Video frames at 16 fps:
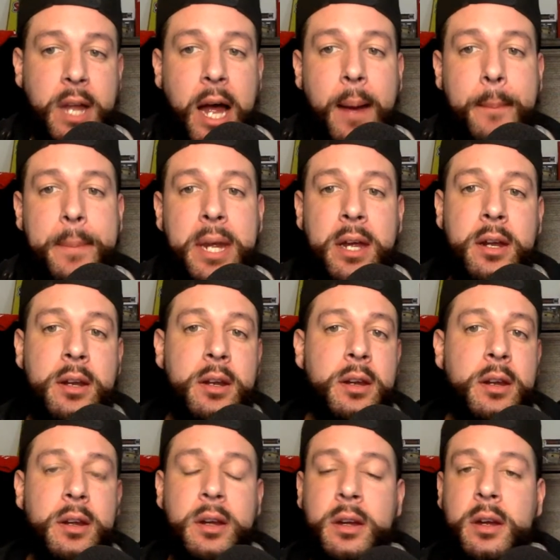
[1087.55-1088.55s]
I
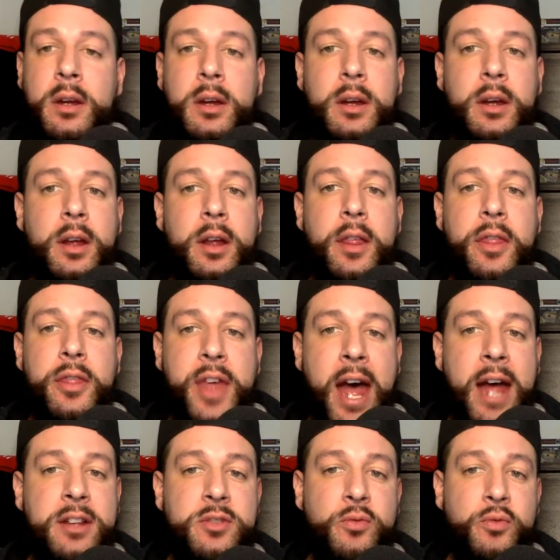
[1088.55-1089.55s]
mean,
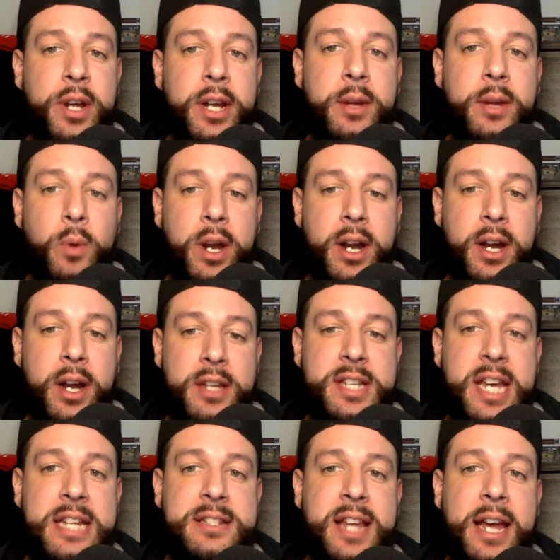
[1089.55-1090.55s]
that's really what it
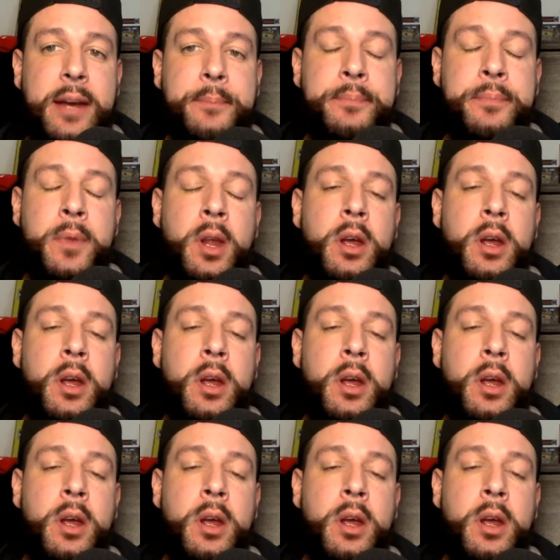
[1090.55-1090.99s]
is. It's like